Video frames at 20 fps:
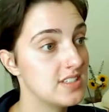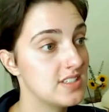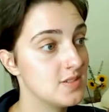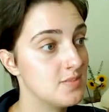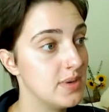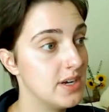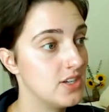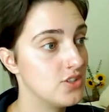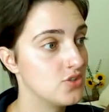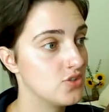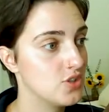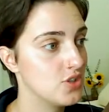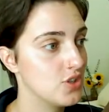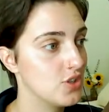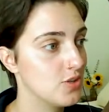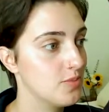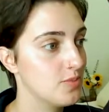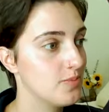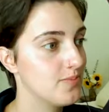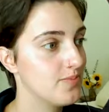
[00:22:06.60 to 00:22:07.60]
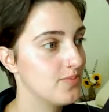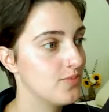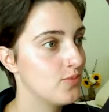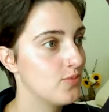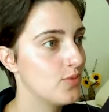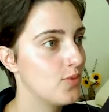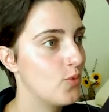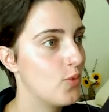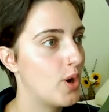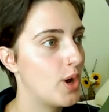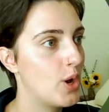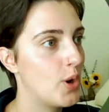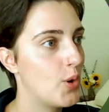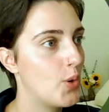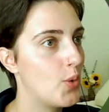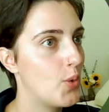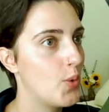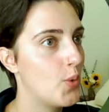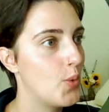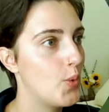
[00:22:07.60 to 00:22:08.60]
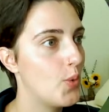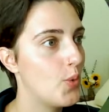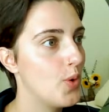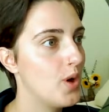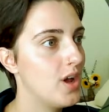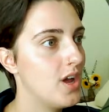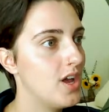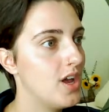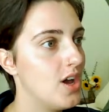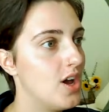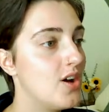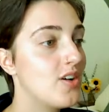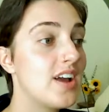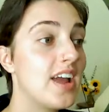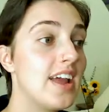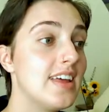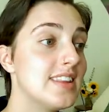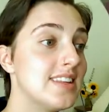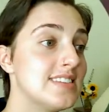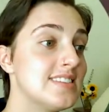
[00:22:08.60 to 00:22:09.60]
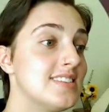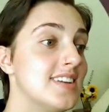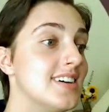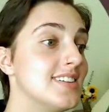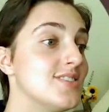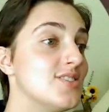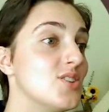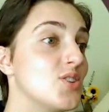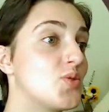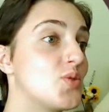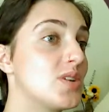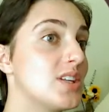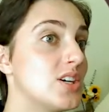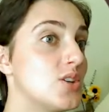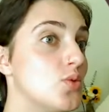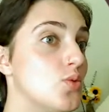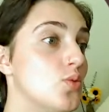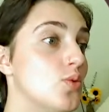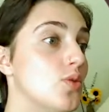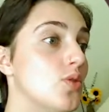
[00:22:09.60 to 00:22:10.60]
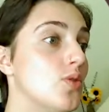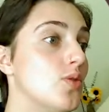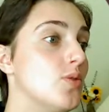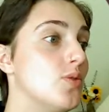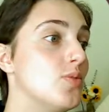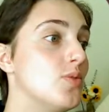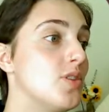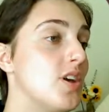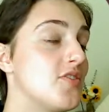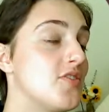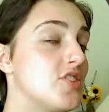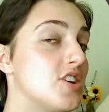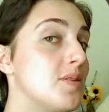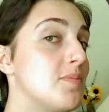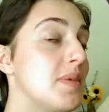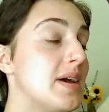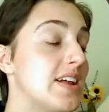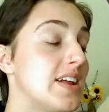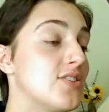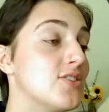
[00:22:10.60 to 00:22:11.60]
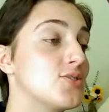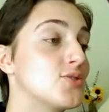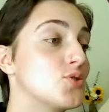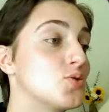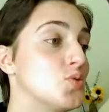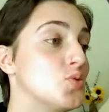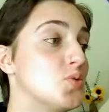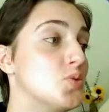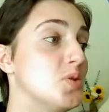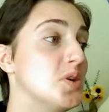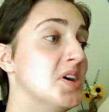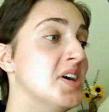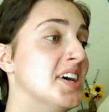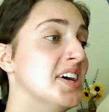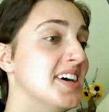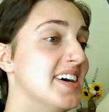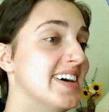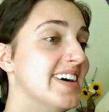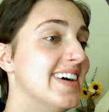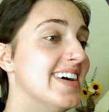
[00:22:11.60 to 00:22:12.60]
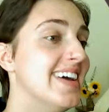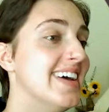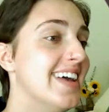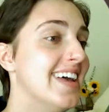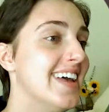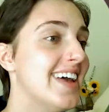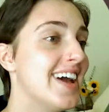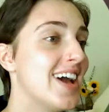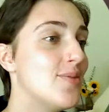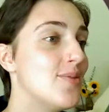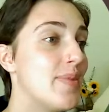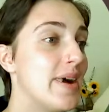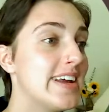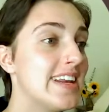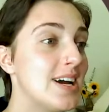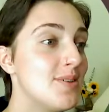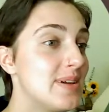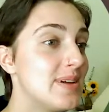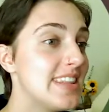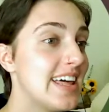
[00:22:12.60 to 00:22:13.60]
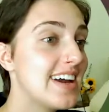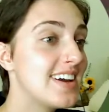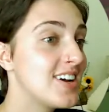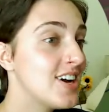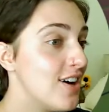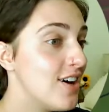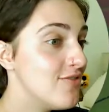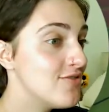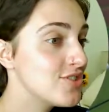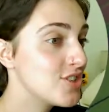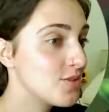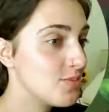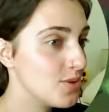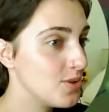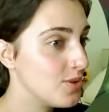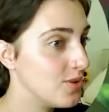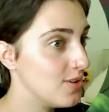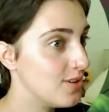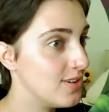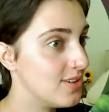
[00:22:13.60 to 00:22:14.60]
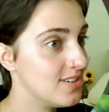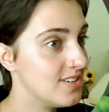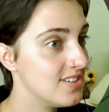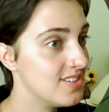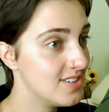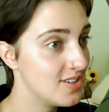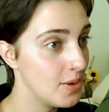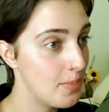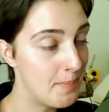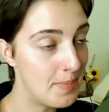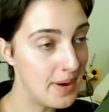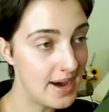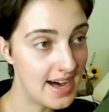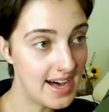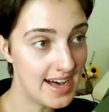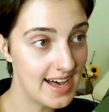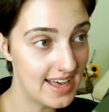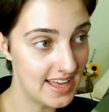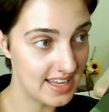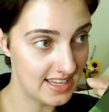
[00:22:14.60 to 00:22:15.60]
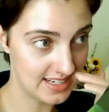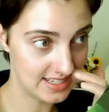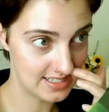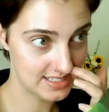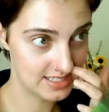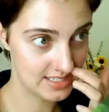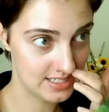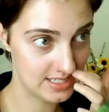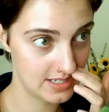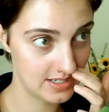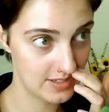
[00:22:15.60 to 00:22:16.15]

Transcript: bedroom. Whoa. Okay, this does look really cool. You have to admit, it looks cool. It might not be that comfortable, but